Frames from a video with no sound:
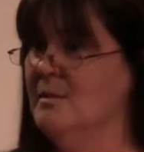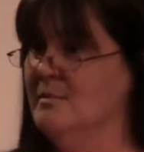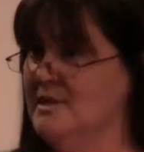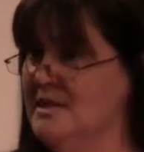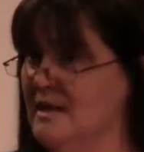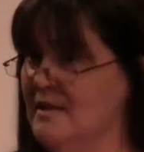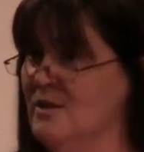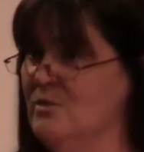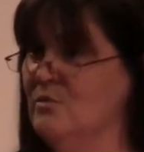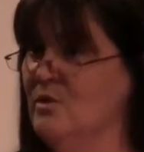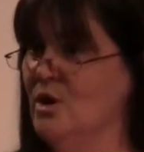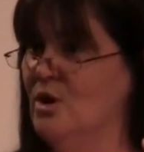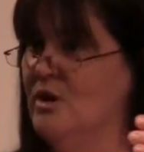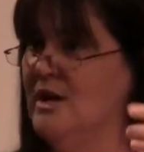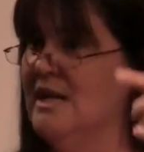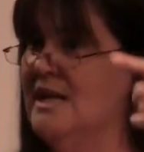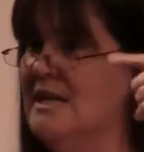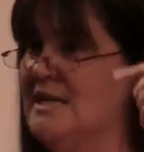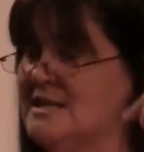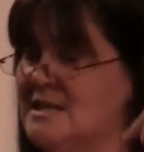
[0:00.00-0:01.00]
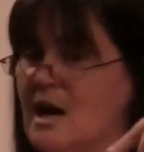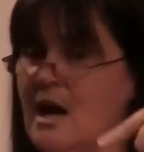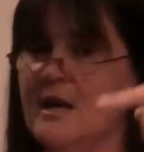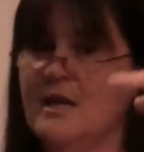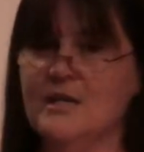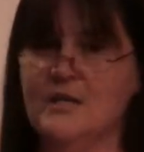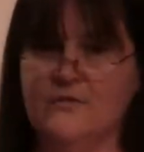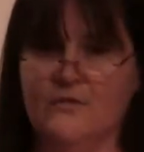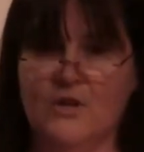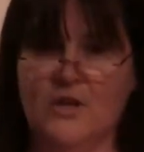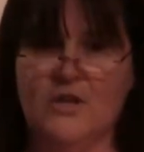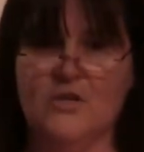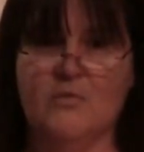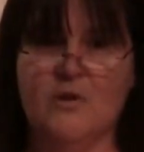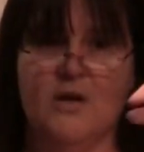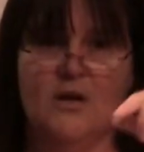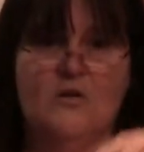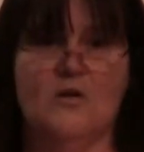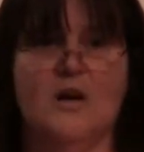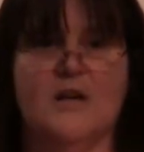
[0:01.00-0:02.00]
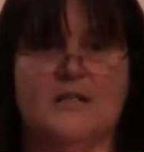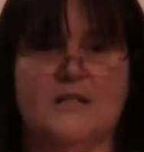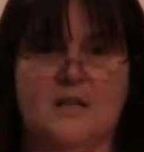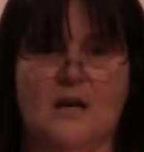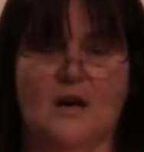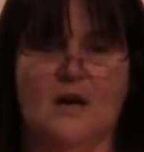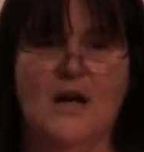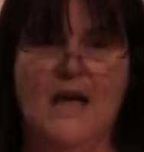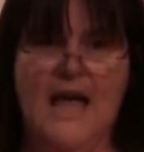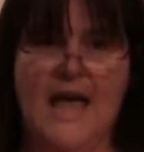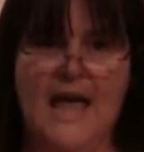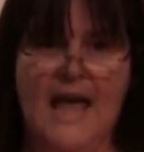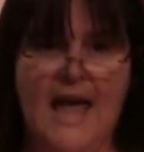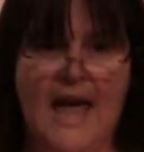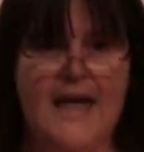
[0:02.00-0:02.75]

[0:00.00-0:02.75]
coming down the road and he saw his friends right across there,